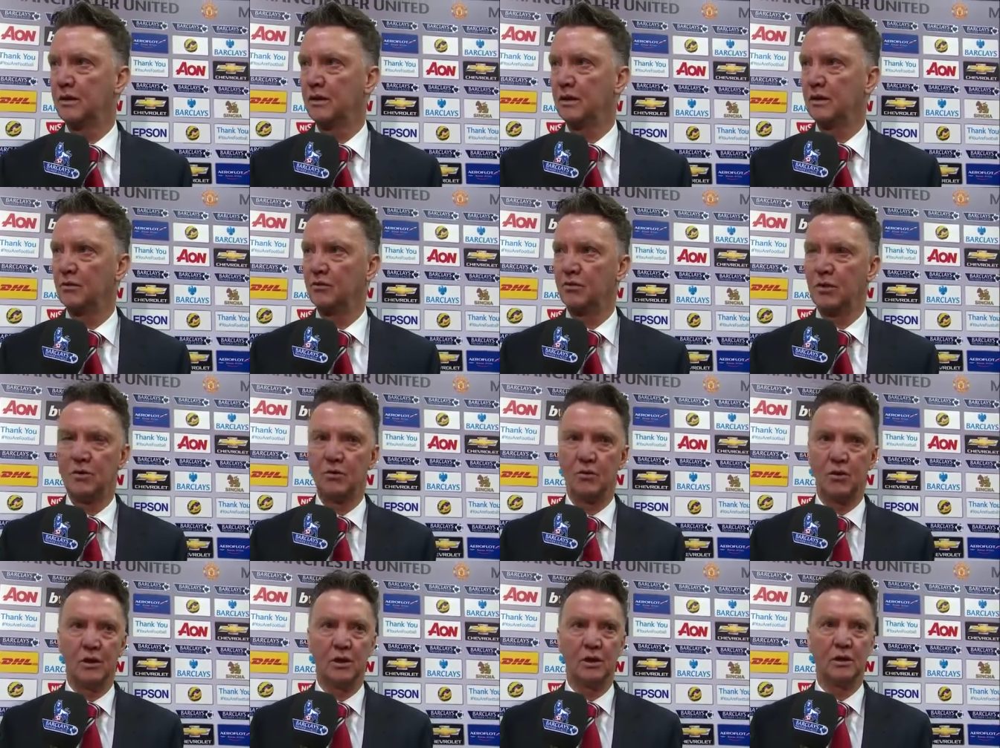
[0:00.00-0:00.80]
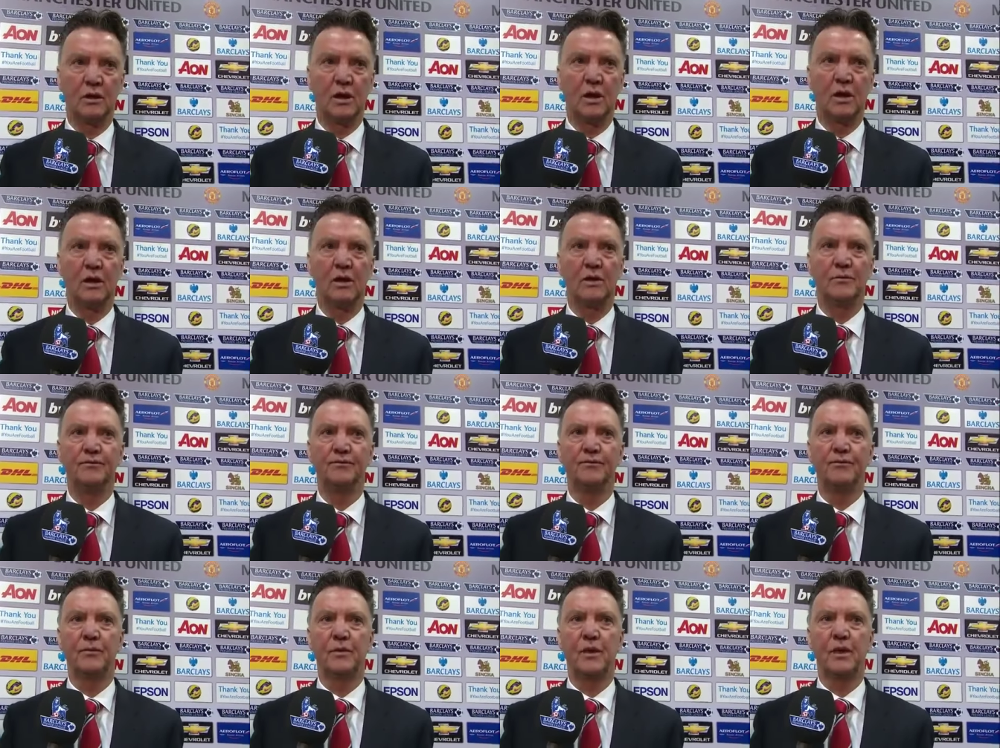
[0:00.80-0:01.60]
Uh, we were uh,
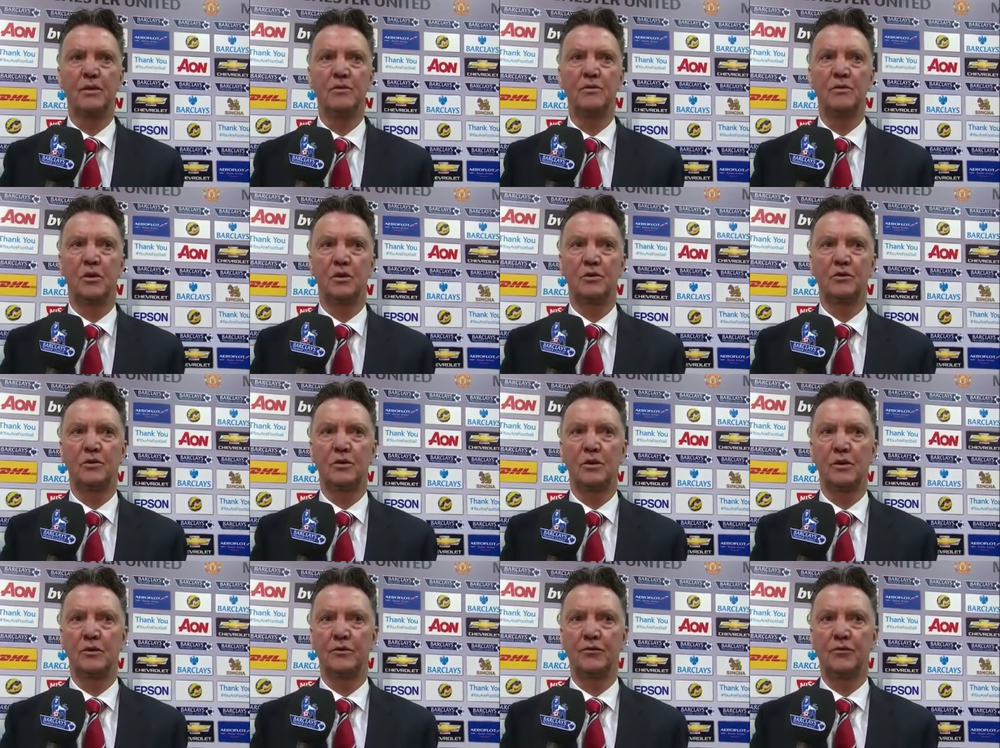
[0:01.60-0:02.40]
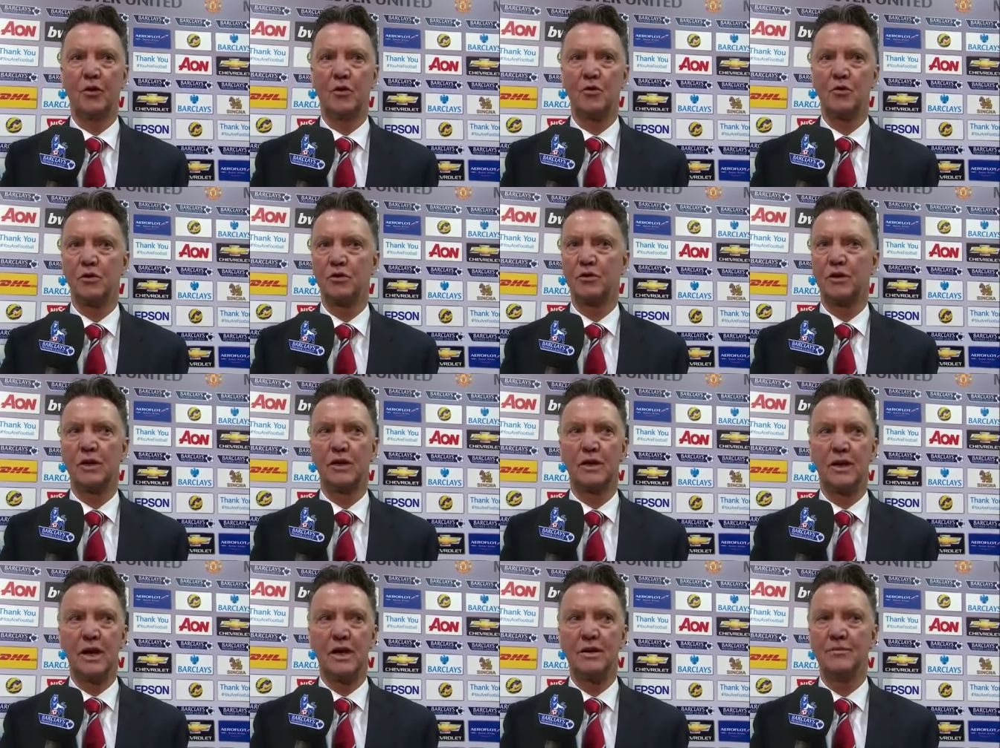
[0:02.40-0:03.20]
not uh, focused
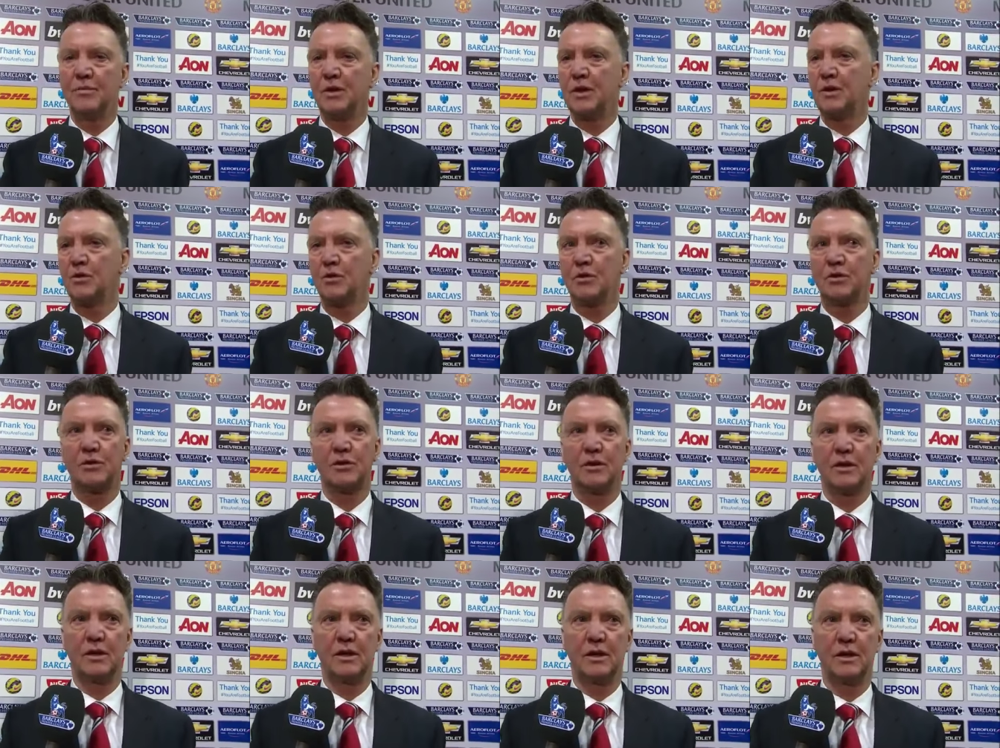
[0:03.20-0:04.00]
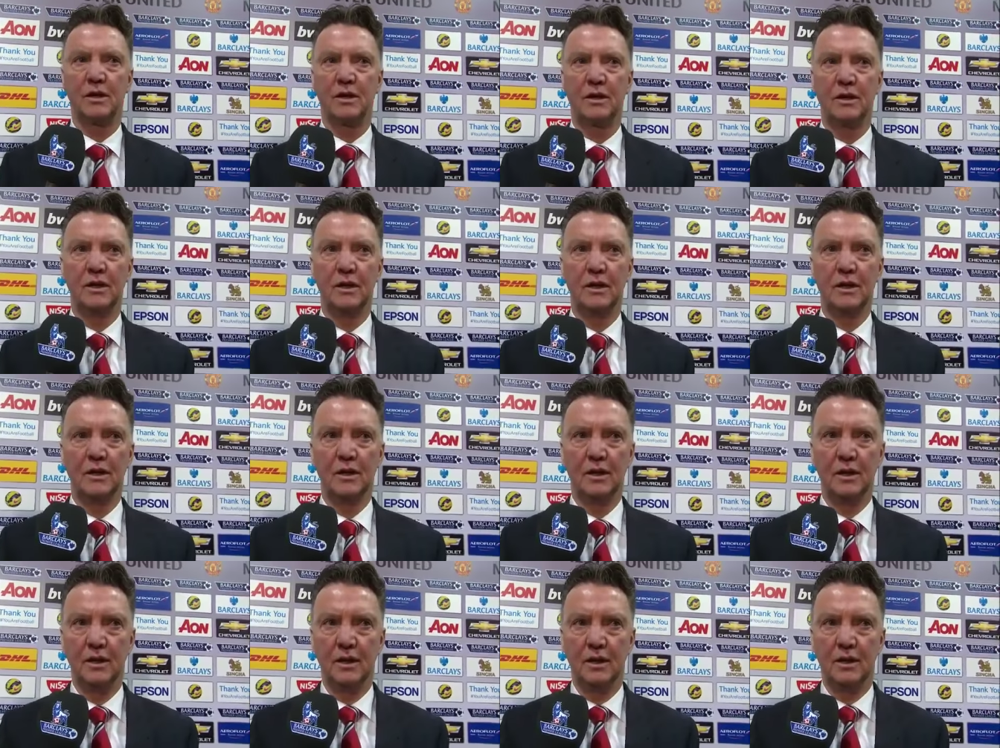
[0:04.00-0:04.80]
again because
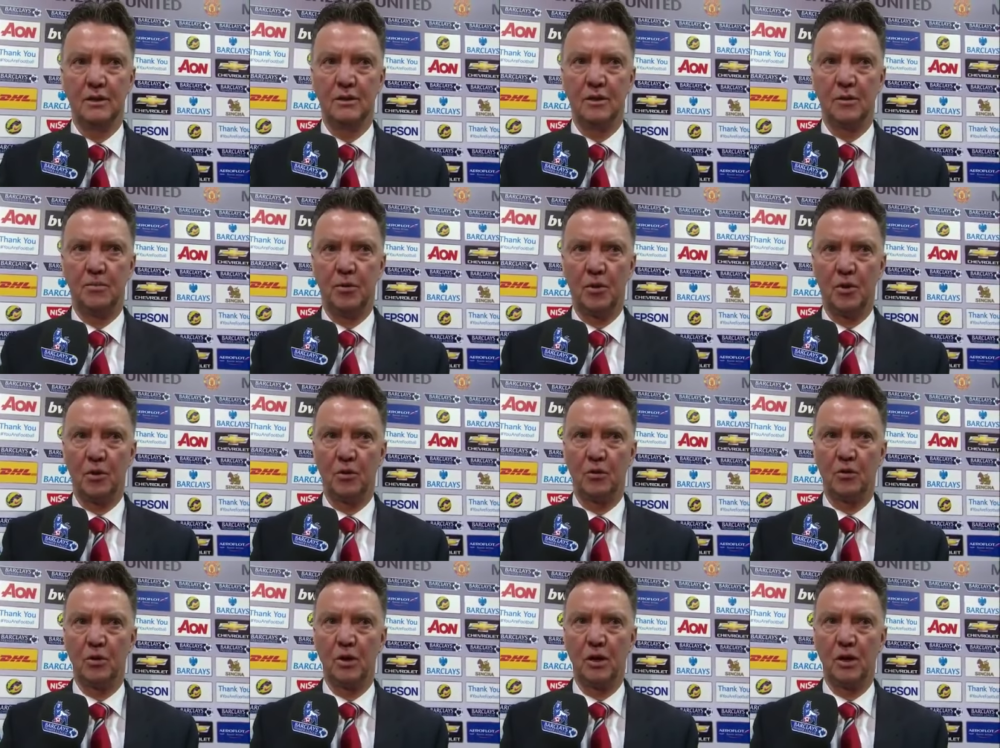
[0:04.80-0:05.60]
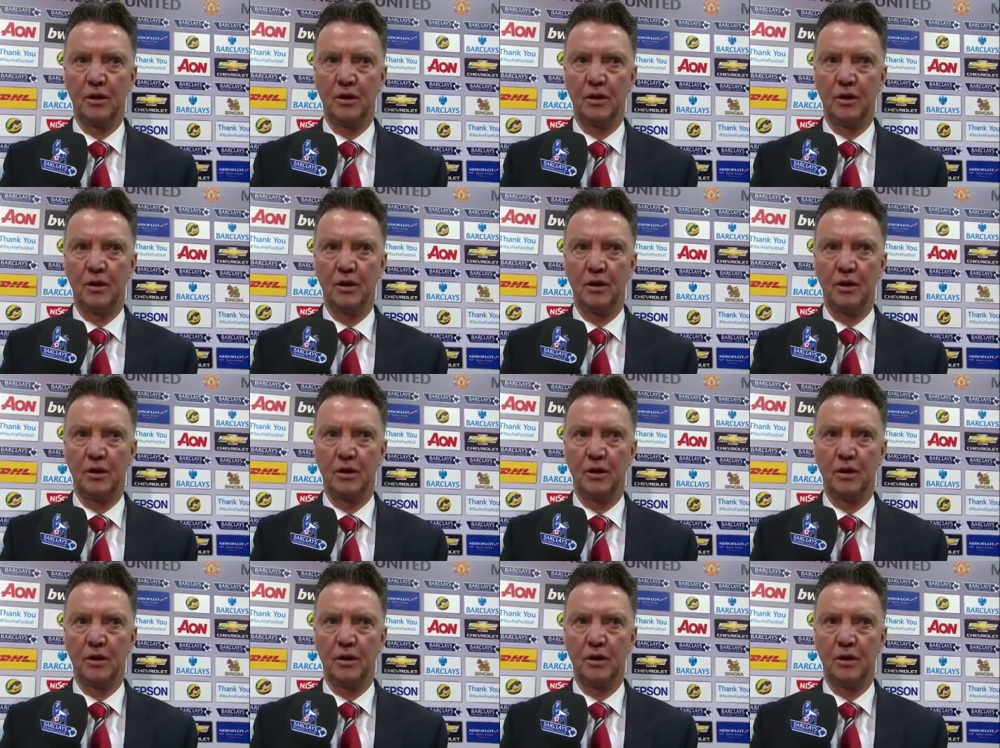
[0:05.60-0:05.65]
the ball